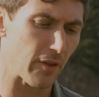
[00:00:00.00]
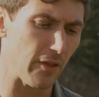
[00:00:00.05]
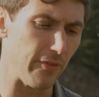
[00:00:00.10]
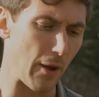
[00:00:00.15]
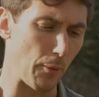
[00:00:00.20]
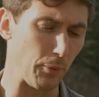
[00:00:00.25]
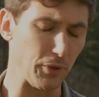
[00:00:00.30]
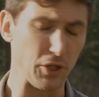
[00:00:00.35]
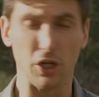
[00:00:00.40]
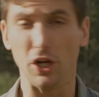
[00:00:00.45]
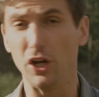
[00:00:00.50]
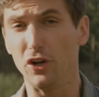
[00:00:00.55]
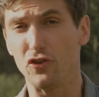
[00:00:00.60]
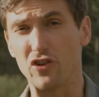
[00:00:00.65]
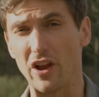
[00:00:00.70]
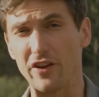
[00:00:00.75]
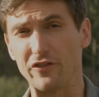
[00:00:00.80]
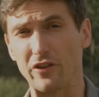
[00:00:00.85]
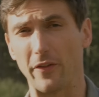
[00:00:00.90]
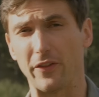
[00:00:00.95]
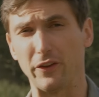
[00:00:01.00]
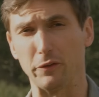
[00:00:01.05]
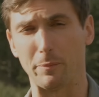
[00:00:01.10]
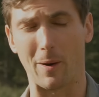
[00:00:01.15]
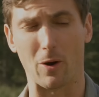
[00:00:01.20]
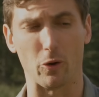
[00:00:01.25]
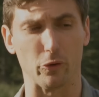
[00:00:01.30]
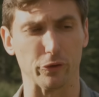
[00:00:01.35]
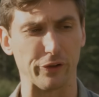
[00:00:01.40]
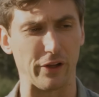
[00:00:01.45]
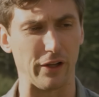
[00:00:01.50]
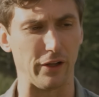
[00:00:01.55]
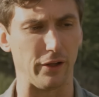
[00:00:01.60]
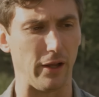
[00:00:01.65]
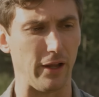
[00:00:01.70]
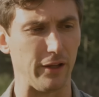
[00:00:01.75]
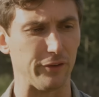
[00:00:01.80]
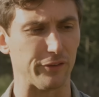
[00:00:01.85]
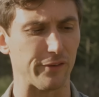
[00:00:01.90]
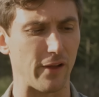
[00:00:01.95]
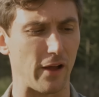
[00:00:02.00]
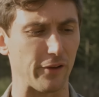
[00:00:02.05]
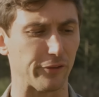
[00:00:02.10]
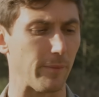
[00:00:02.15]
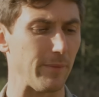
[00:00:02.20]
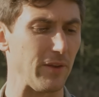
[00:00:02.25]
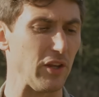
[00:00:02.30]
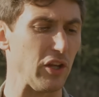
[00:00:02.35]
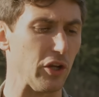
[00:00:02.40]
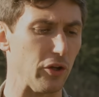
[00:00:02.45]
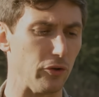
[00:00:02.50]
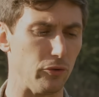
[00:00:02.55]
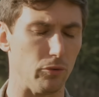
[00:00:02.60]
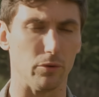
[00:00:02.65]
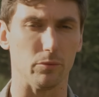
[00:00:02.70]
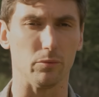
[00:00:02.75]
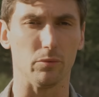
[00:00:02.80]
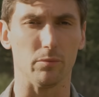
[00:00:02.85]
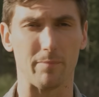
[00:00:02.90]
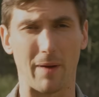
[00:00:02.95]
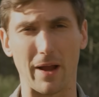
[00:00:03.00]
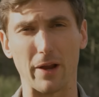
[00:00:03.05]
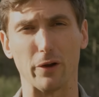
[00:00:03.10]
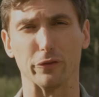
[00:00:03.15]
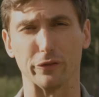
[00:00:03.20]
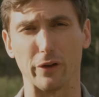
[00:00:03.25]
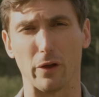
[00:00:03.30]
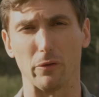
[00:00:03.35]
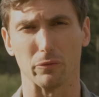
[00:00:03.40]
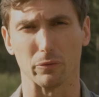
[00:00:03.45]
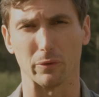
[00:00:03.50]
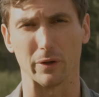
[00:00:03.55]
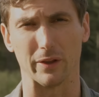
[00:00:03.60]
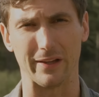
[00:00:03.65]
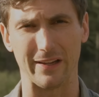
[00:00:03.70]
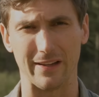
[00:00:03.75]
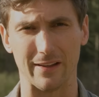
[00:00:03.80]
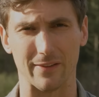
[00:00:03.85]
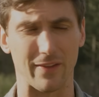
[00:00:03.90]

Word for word: that when you need to change out these barrels, it, it's not something that you can do by yourself, really,